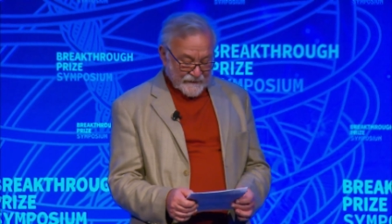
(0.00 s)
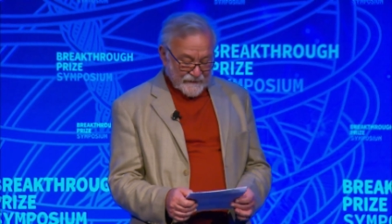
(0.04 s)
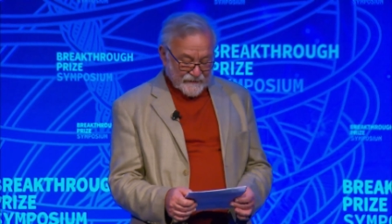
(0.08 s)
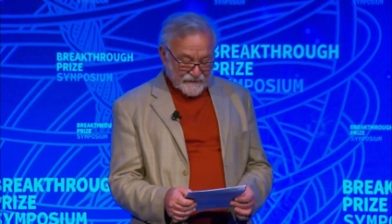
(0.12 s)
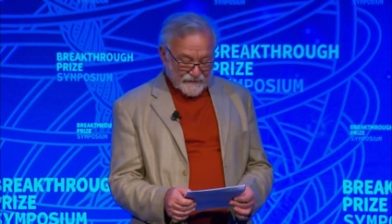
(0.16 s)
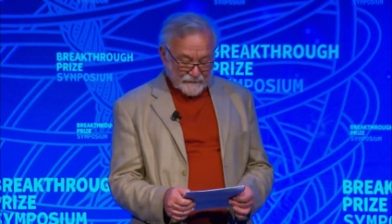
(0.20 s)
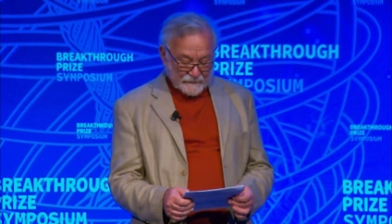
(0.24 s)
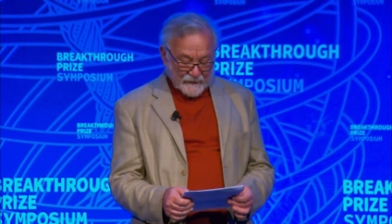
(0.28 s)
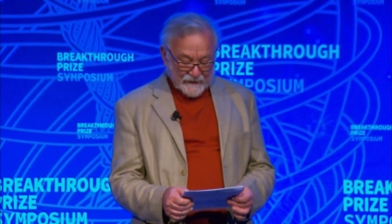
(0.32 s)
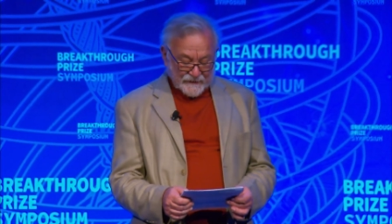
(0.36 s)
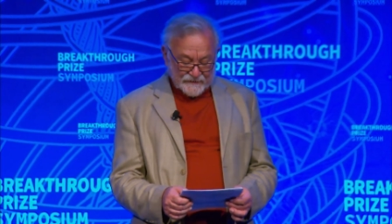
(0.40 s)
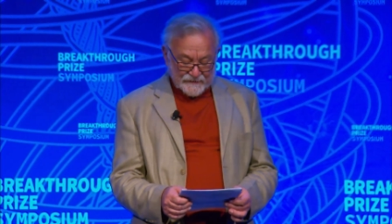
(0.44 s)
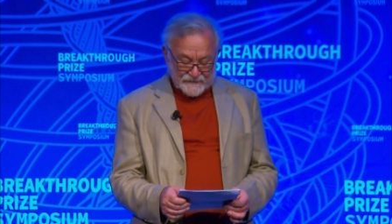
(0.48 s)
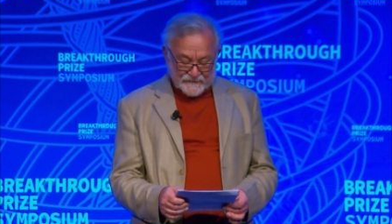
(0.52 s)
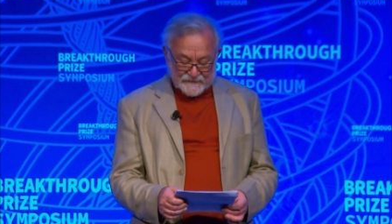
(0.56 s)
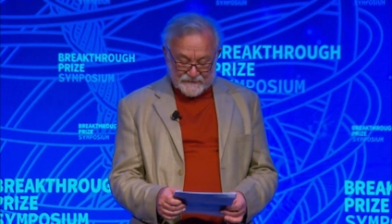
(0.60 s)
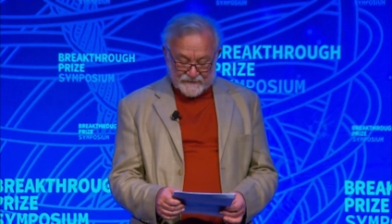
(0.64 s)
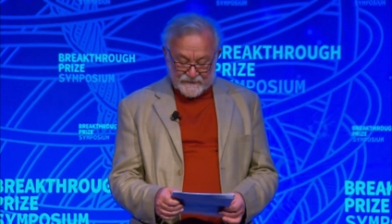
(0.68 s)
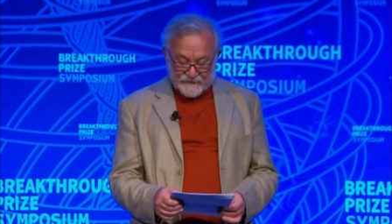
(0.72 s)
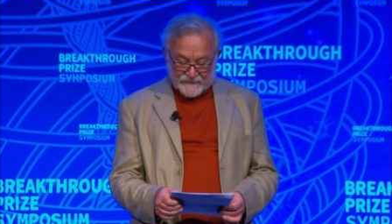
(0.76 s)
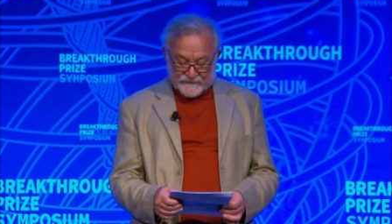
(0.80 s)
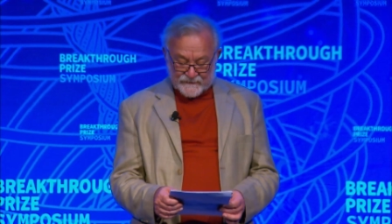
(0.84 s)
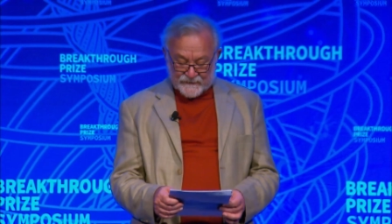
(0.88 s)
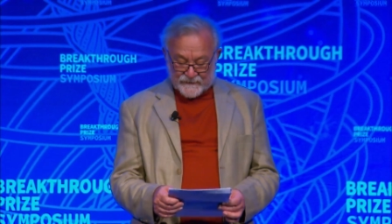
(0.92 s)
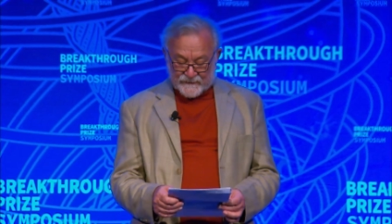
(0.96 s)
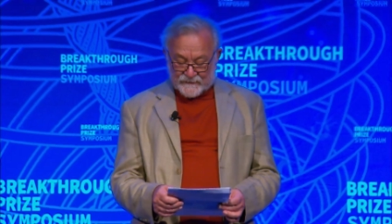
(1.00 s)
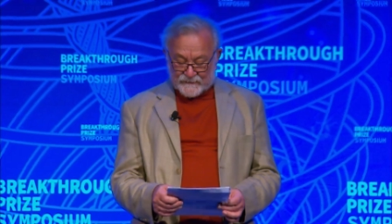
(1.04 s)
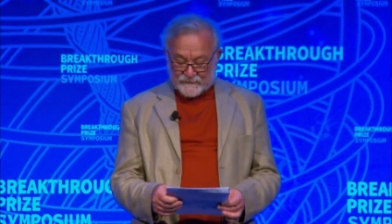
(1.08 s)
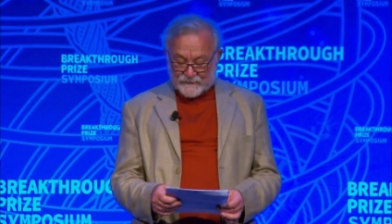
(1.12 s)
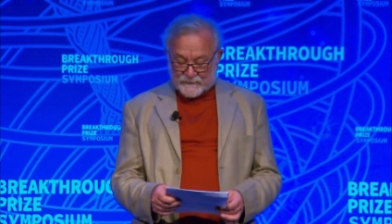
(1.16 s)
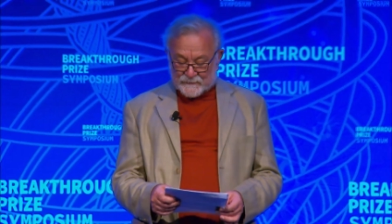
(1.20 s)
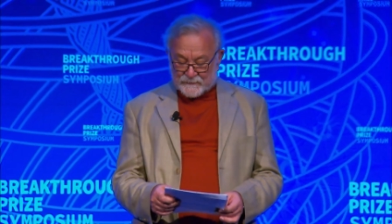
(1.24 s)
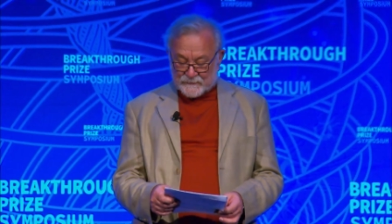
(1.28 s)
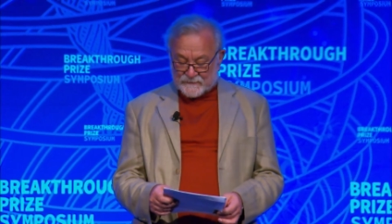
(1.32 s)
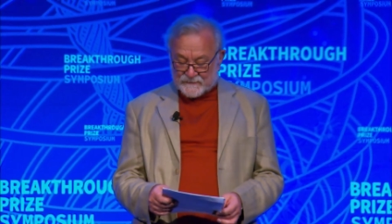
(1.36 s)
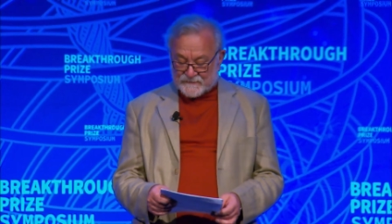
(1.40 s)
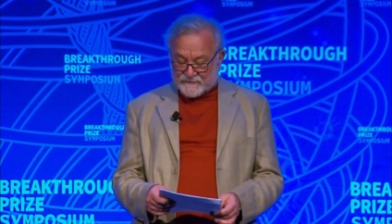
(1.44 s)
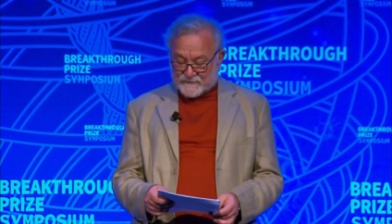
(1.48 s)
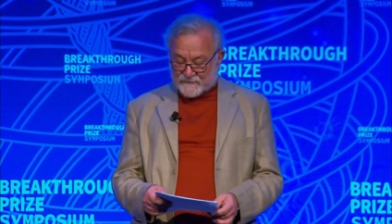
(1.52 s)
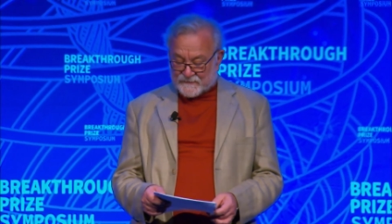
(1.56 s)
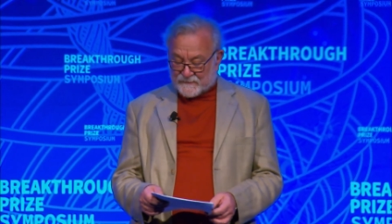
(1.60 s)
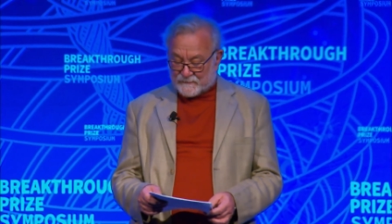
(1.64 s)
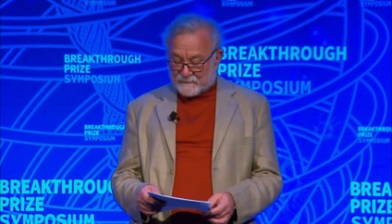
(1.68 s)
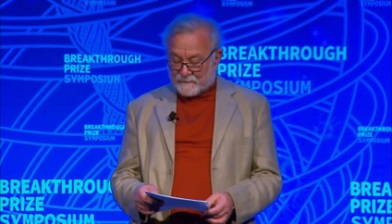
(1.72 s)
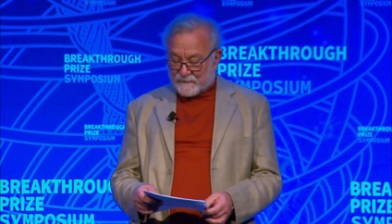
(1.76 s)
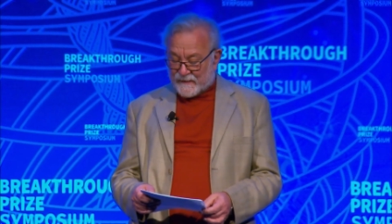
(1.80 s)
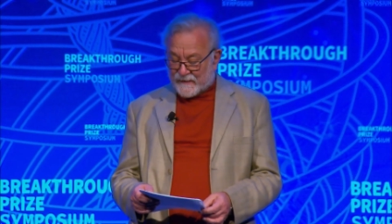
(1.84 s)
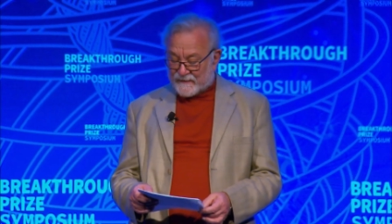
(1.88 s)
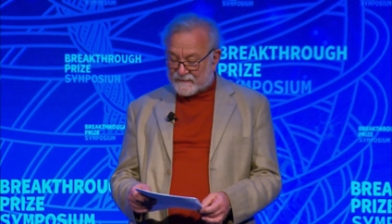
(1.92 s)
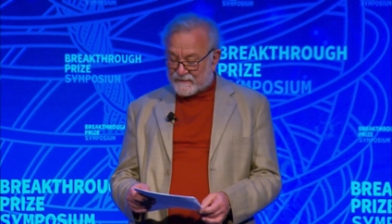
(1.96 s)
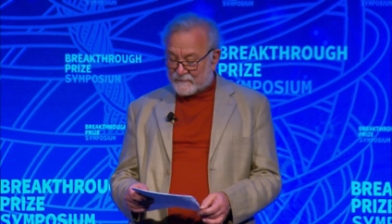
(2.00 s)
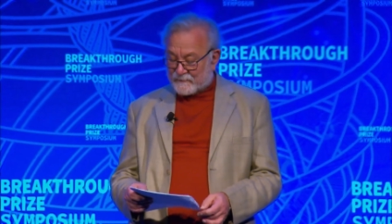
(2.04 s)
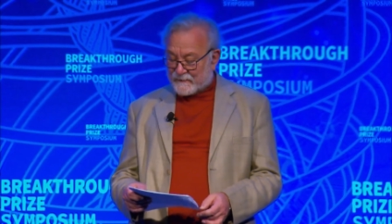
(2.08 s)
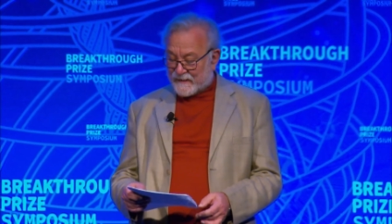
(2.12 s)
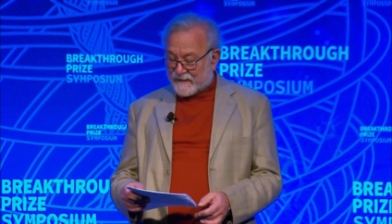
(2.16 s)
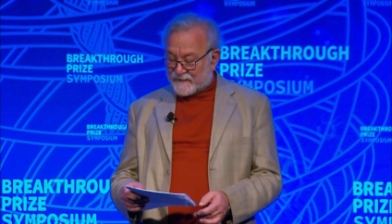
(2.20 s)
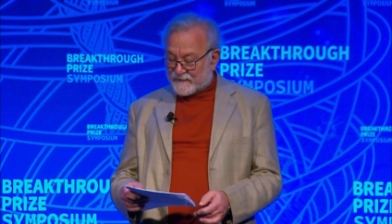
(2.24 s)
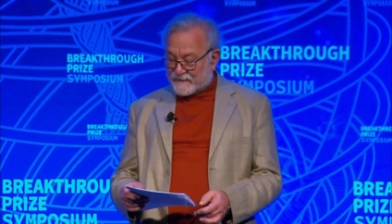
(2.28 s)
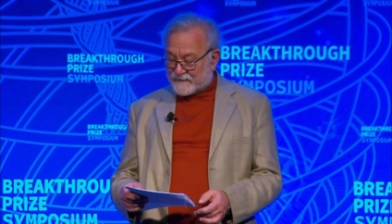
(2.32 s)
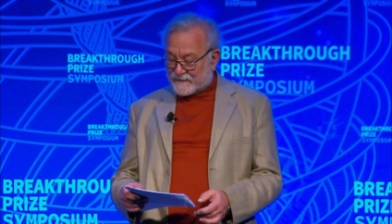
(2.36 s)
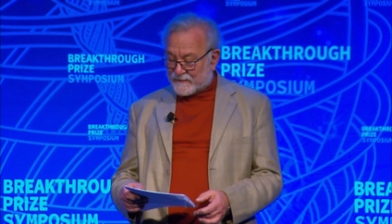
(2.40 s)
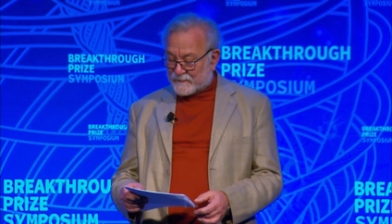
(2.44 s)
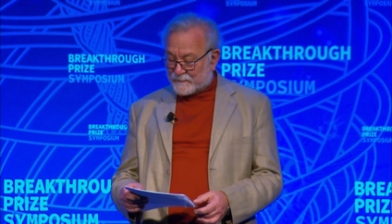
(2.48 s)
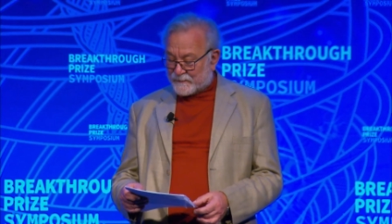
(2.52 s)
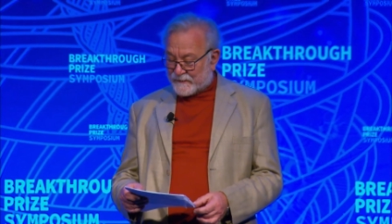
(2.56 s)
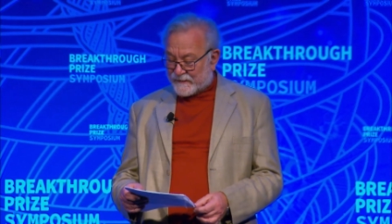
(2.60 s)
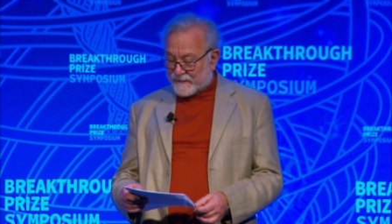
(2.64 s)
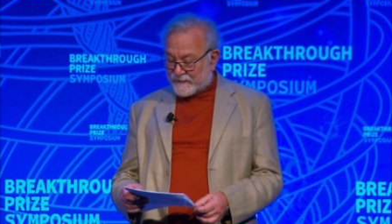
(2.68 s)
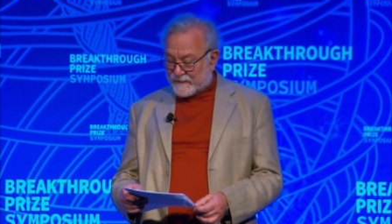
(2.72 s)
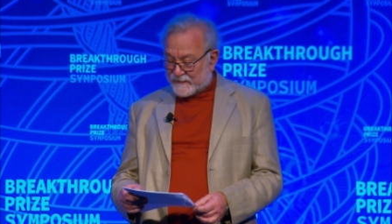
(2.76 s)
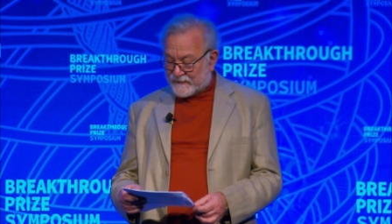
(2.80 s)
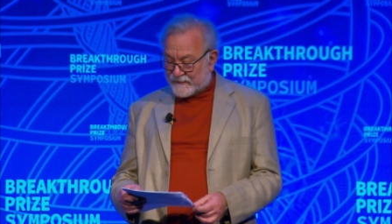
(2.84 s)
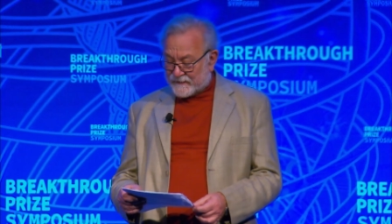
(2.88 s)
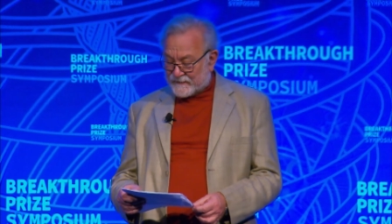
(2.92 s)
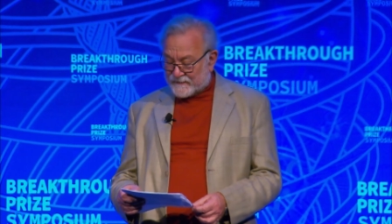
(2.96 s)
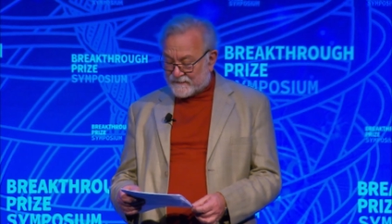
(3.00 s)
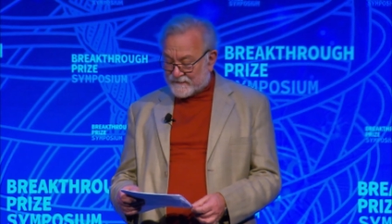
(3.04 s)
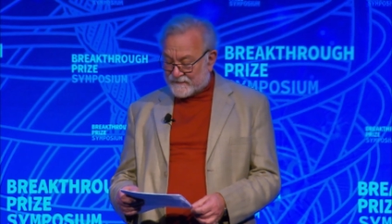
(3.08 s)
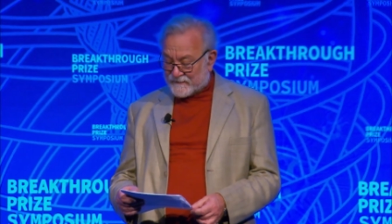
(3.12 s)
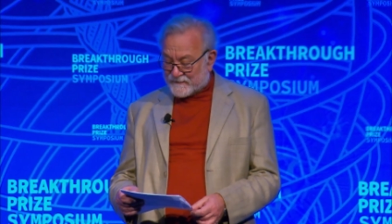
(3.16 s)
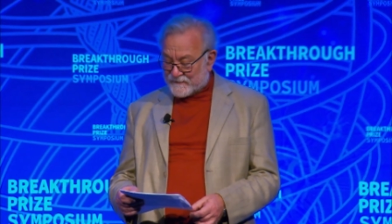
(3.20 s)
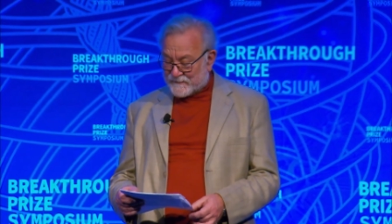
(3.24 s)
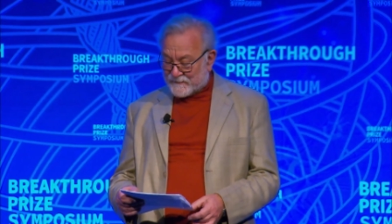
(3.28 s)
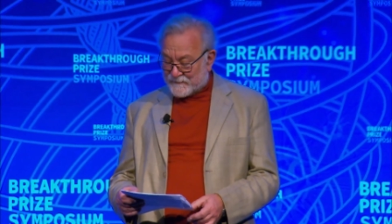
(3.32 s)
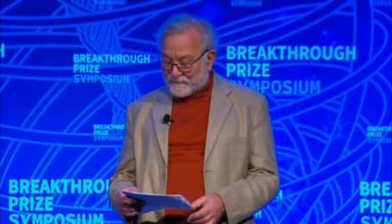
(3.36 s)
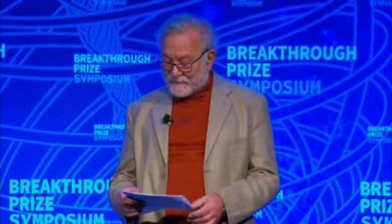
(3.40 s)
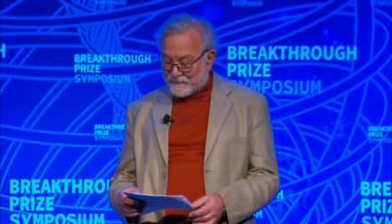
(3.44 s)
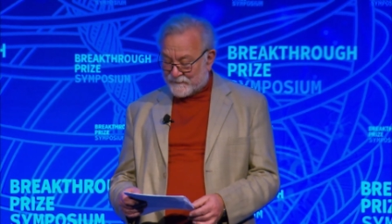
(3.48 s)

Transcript: specialties includes mathematical billiards